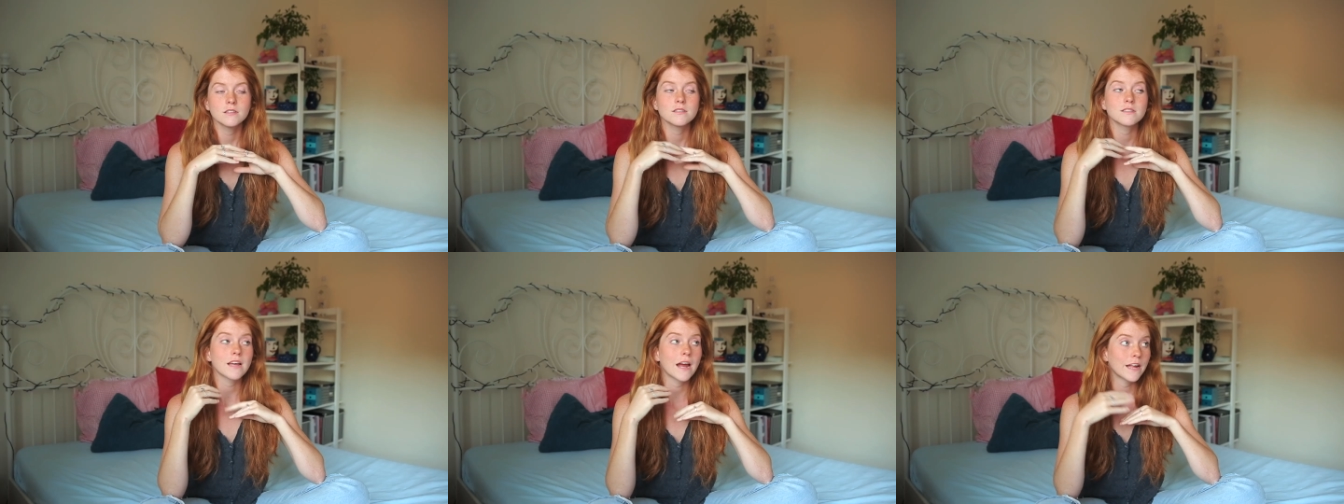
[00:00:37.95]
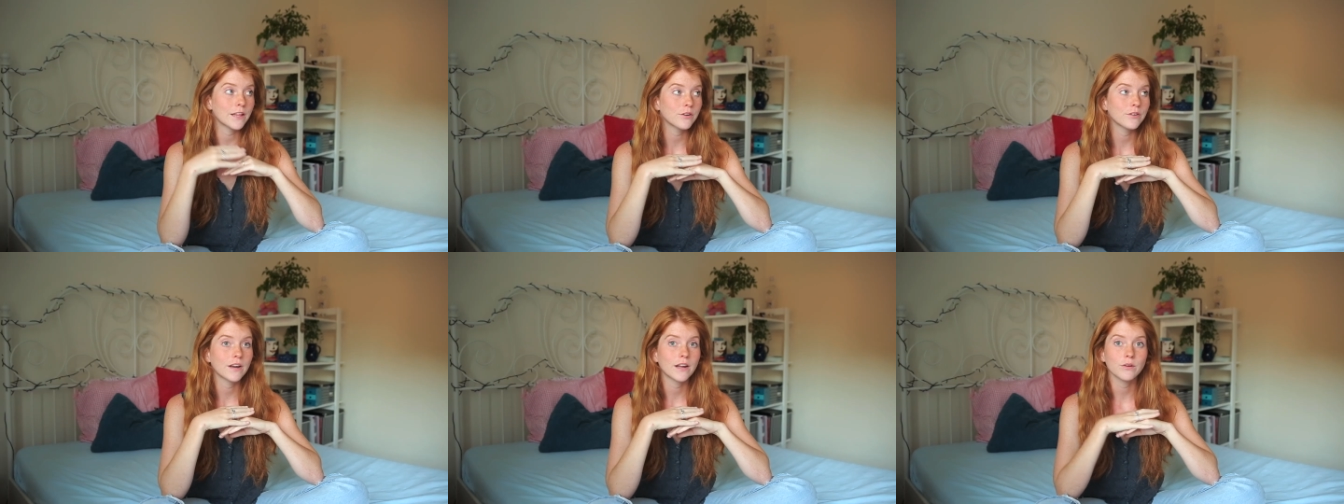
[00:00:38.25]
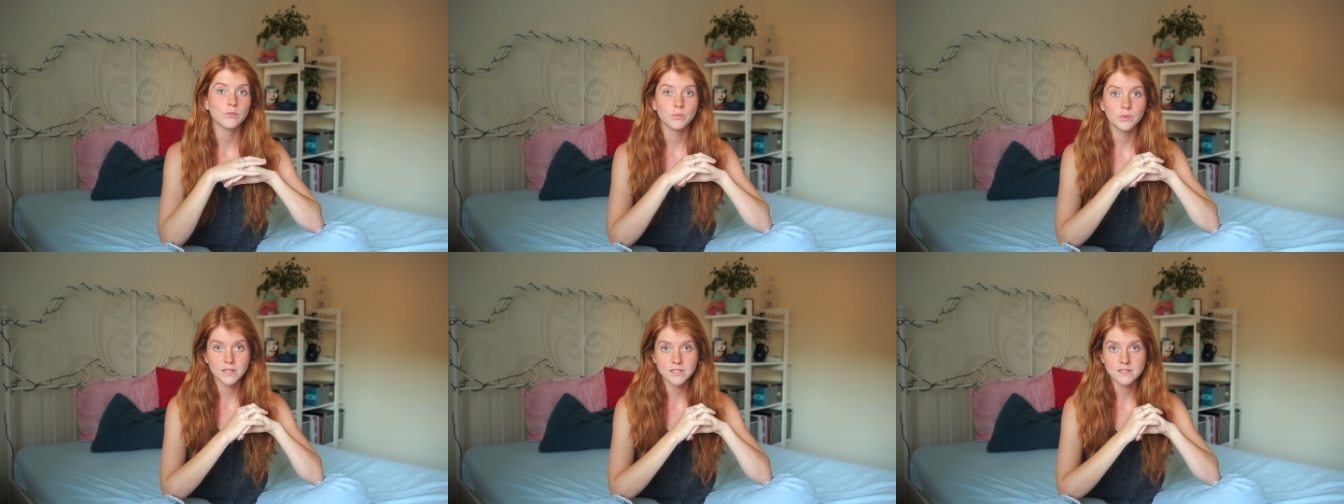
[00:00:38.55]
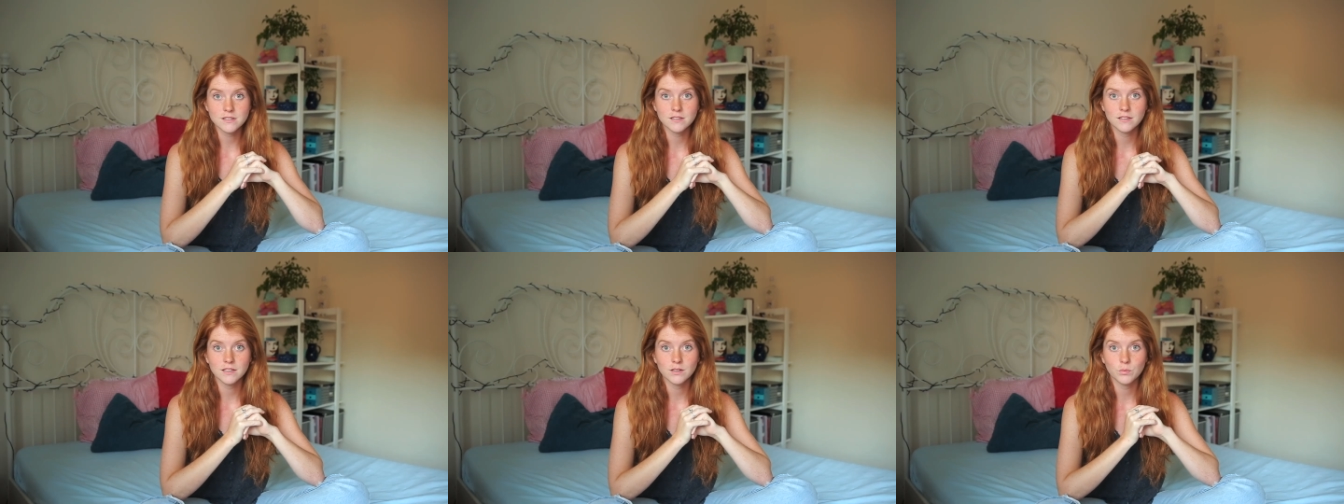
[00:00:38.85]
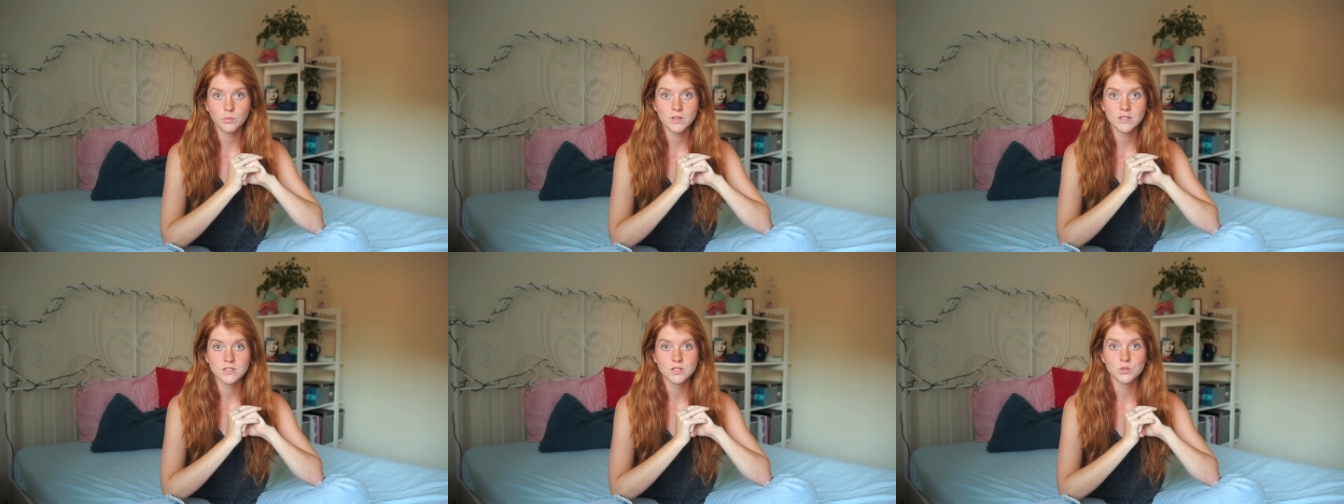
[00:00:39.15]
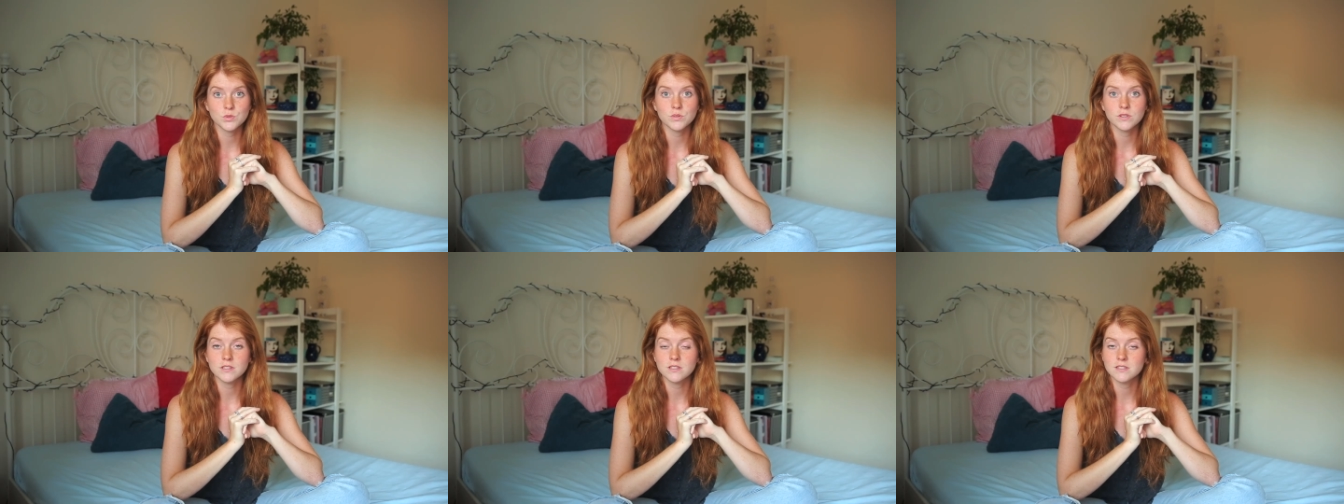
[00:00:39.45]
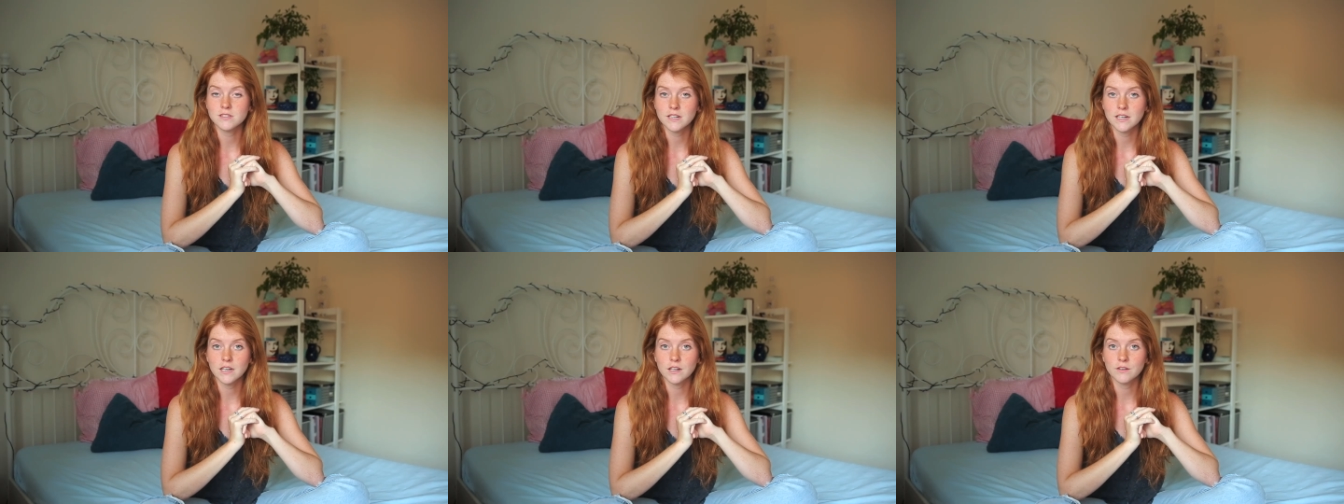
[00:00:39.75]
Tyler and I recently went to the
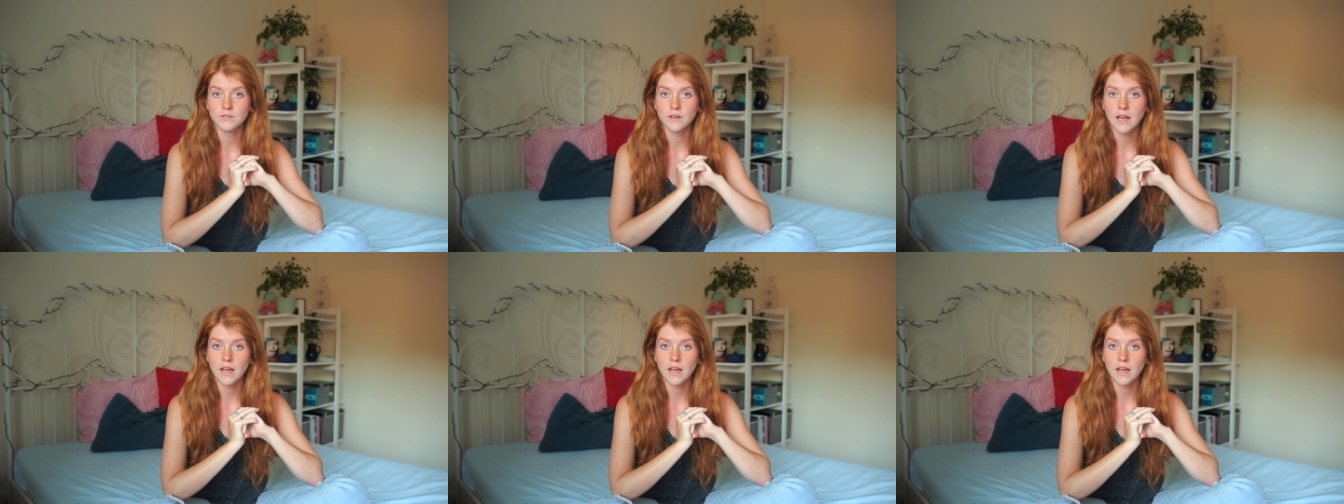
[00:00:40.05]
state of